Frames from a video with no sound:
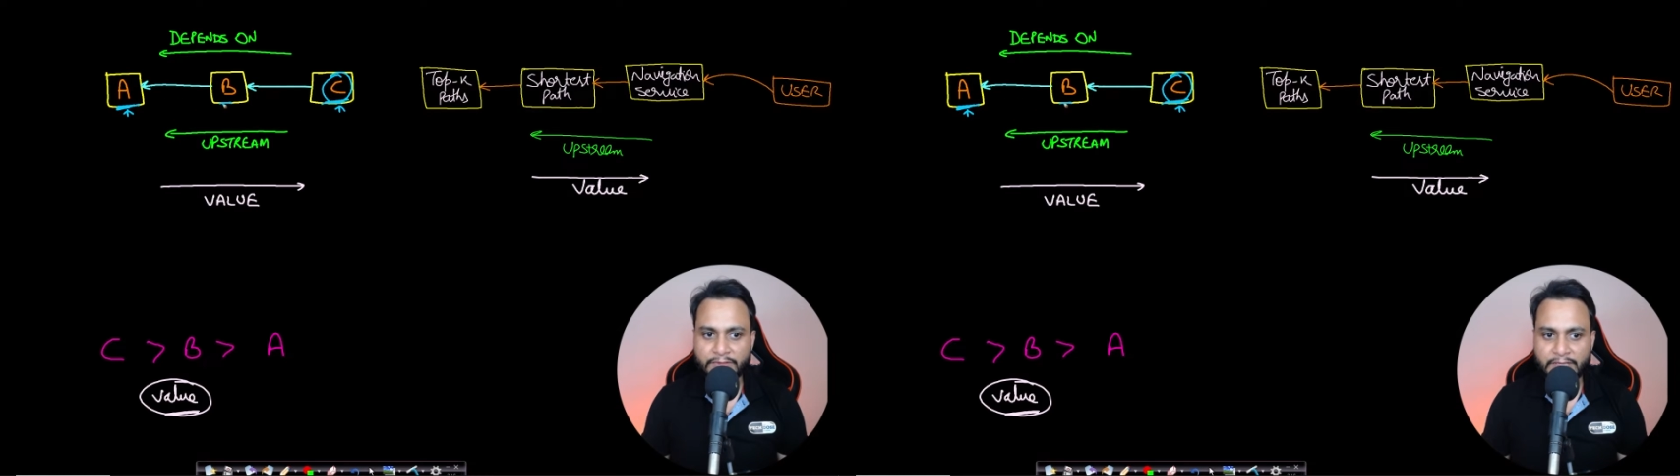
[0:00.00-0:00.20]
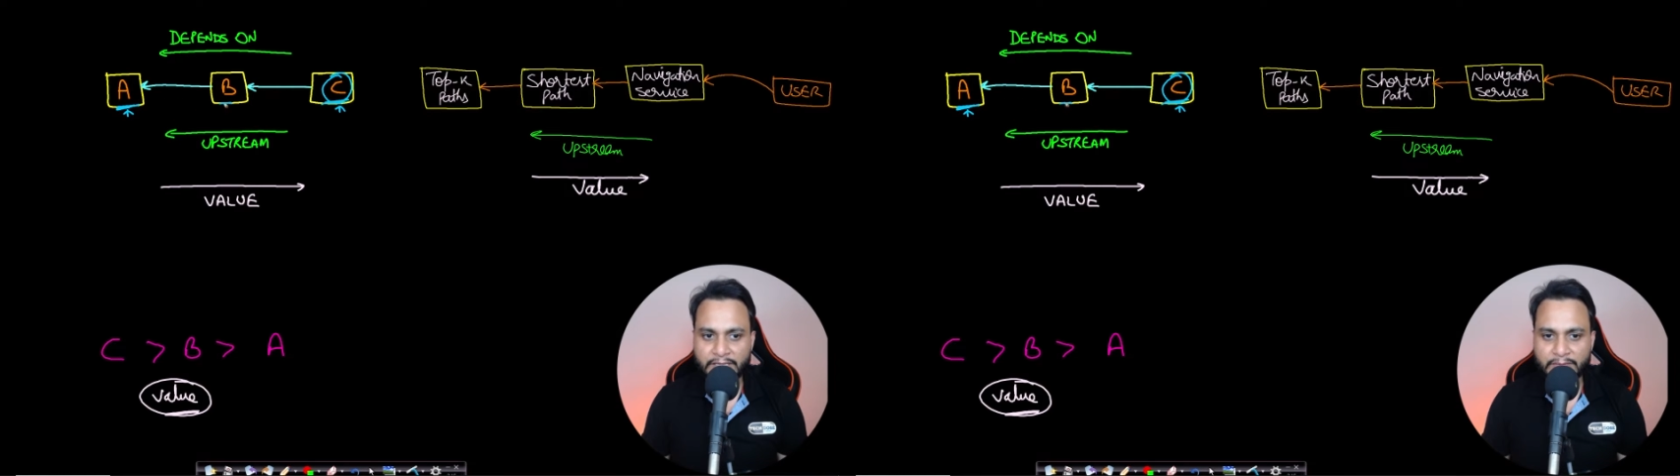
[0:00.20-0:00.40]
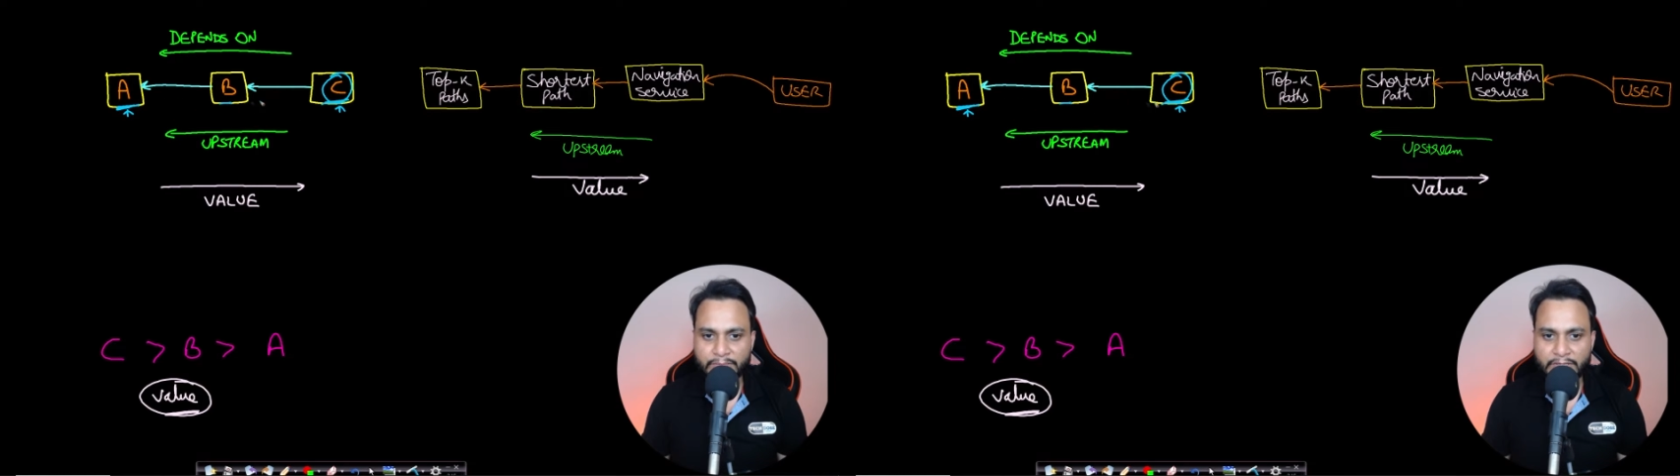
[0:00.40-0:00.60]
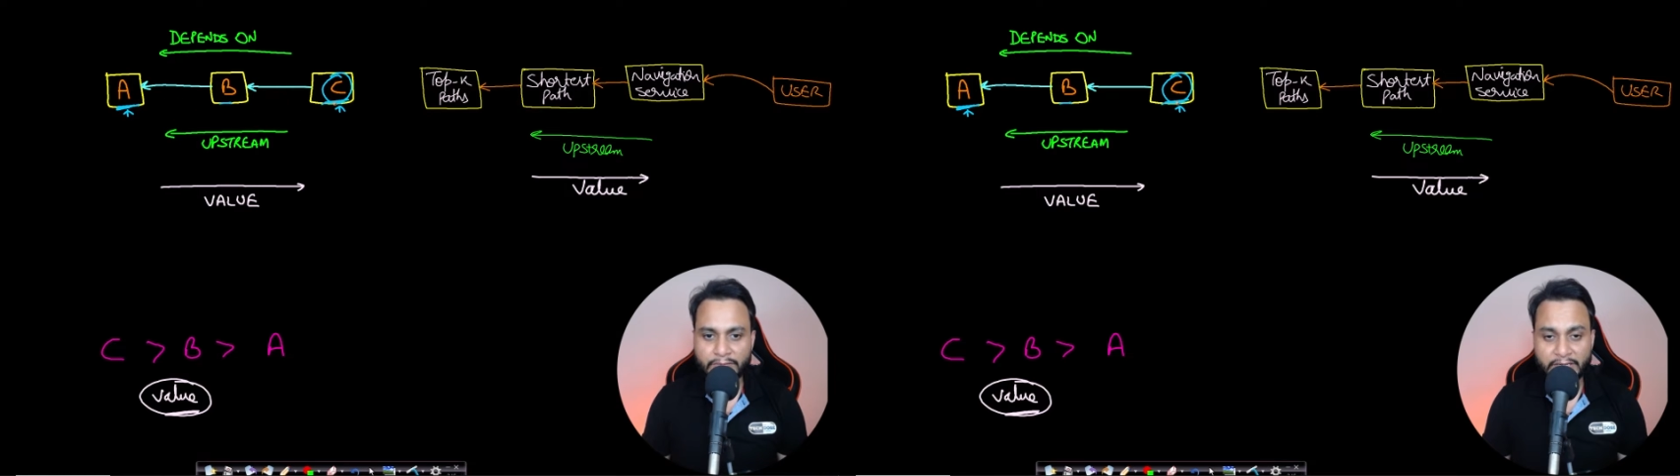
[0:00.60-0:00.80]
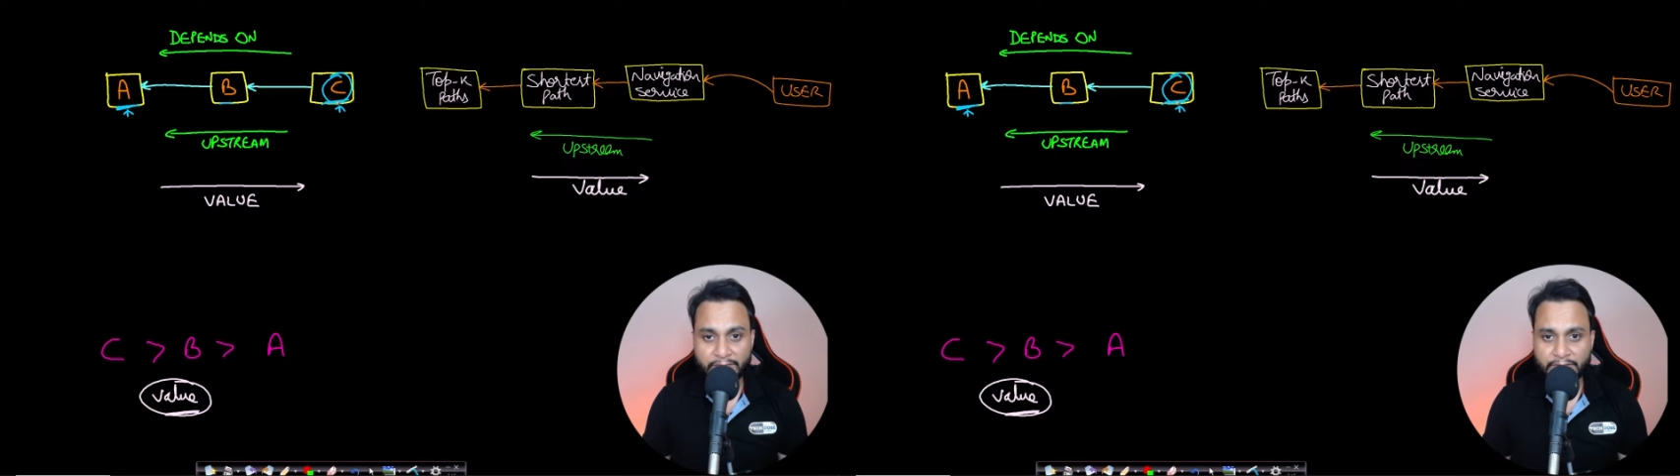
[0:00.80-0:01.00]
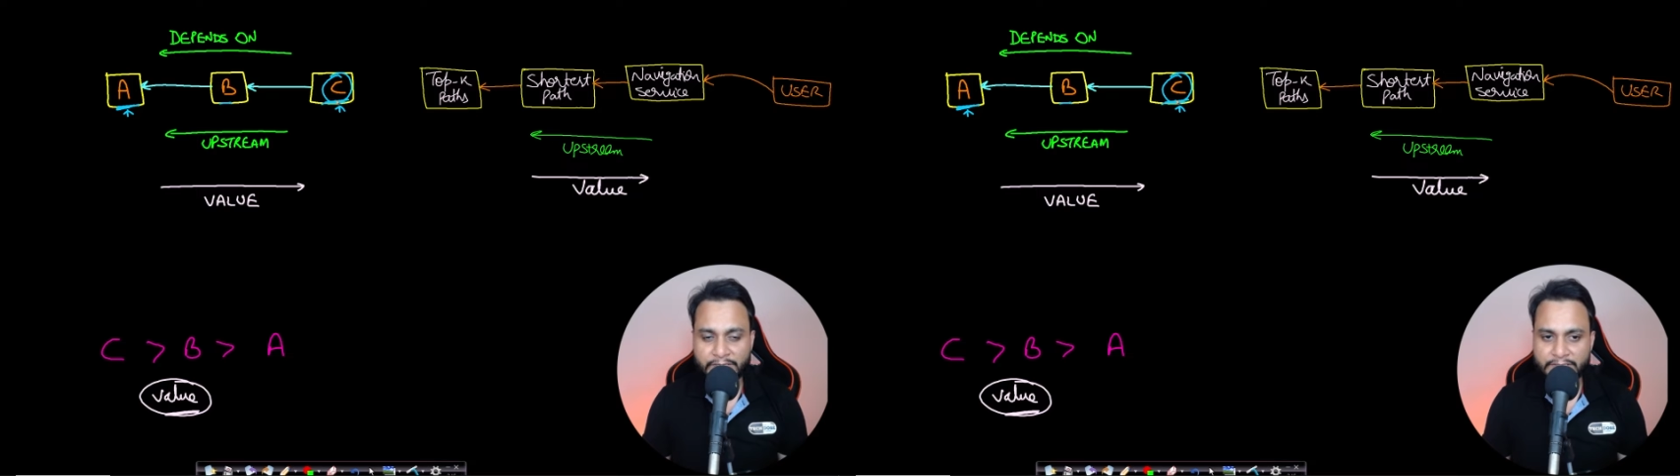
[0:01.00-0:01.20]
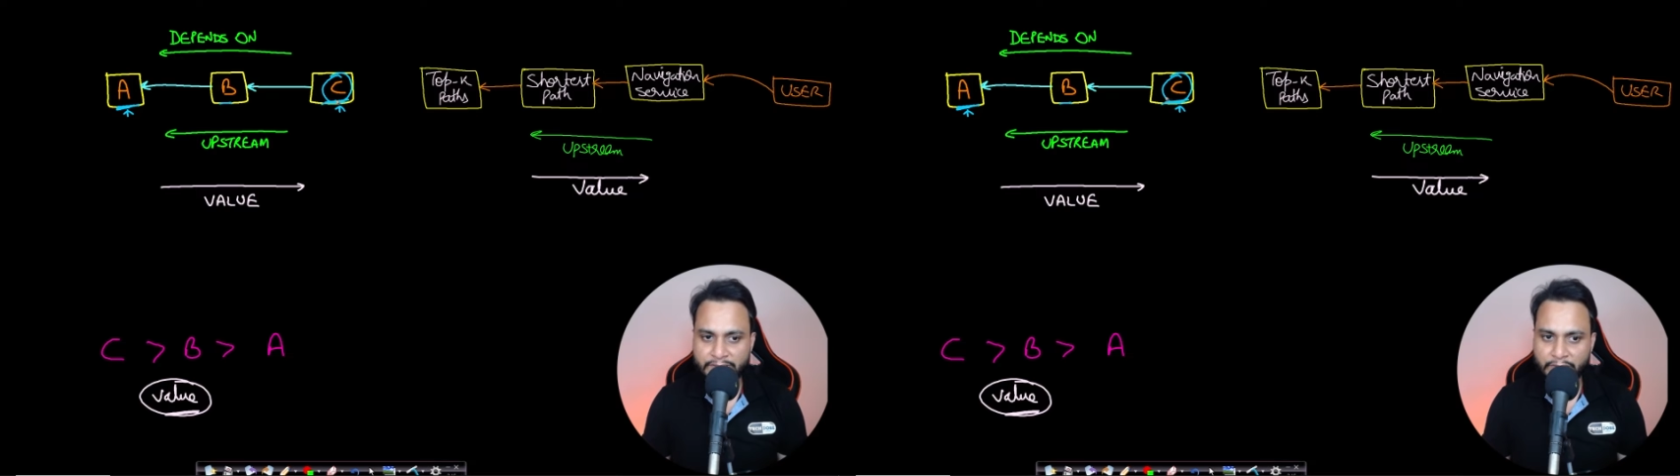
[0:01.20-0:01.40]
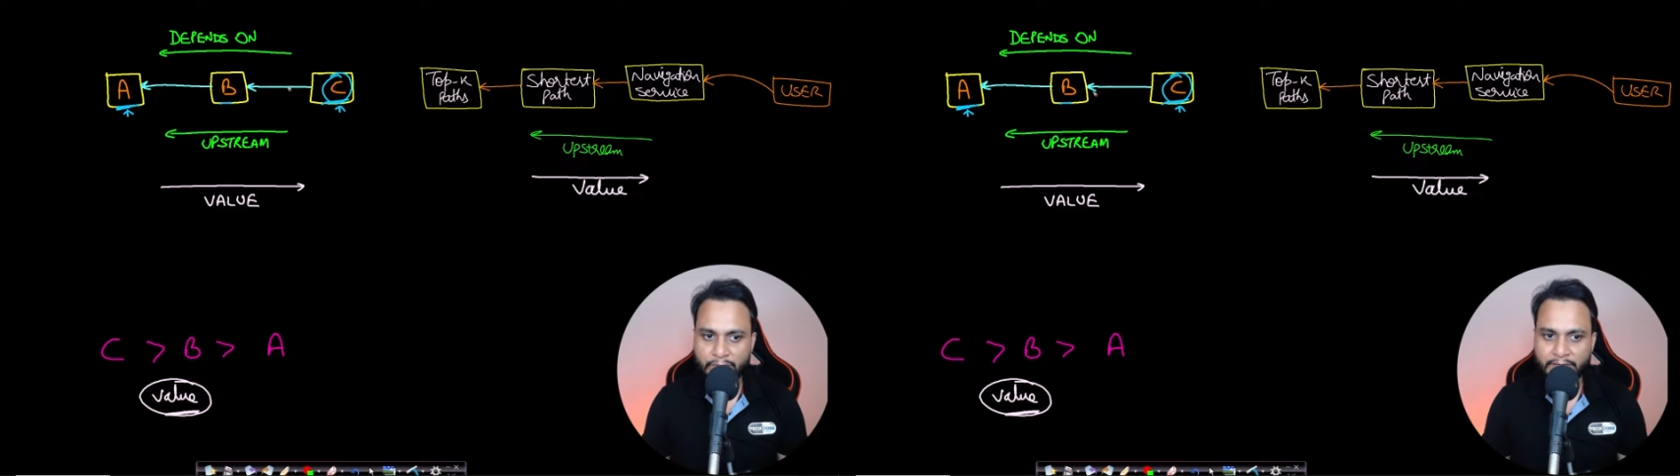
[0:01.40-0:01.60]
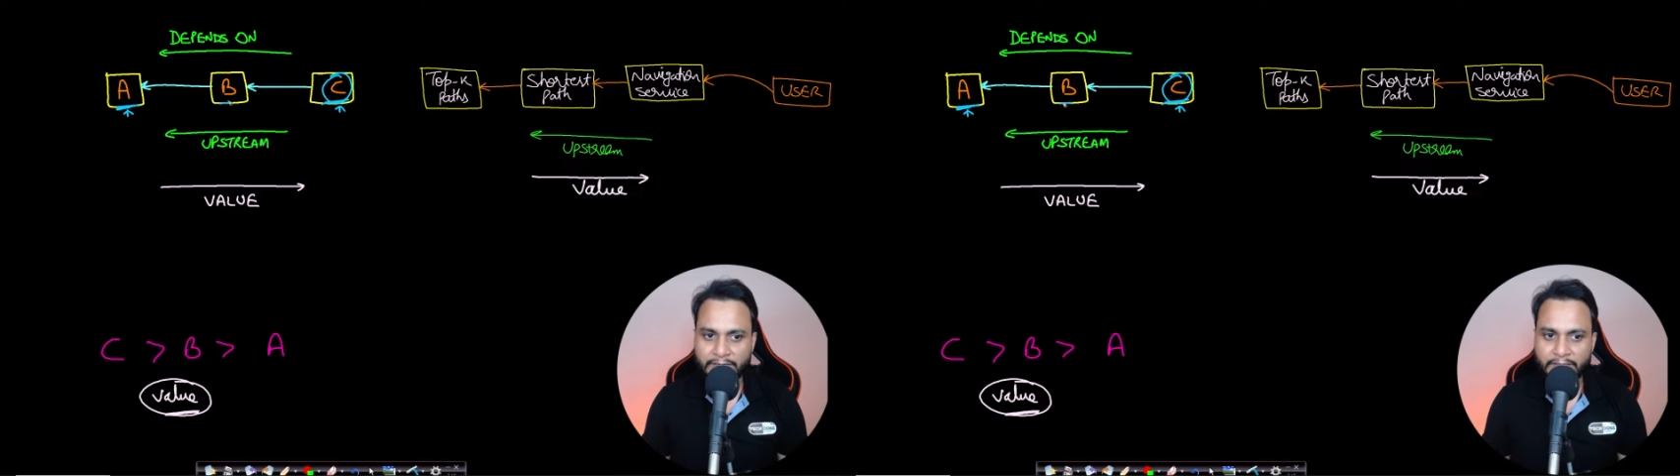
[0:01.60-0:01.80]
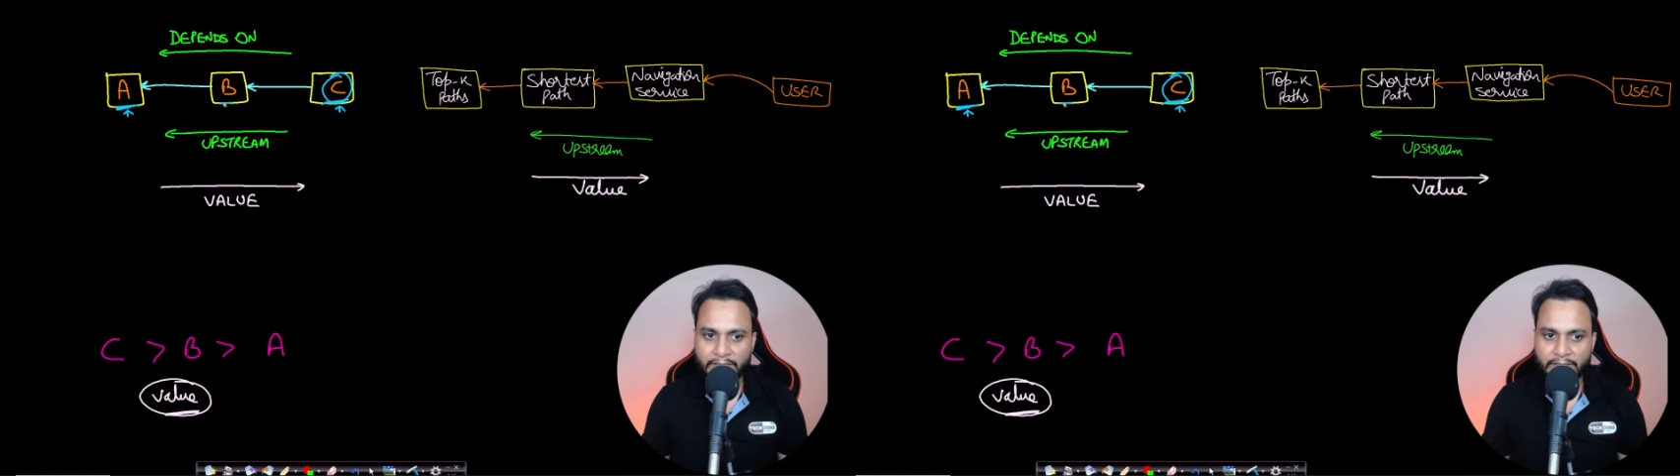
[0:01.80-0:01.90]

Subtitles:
A and B whenever it is required.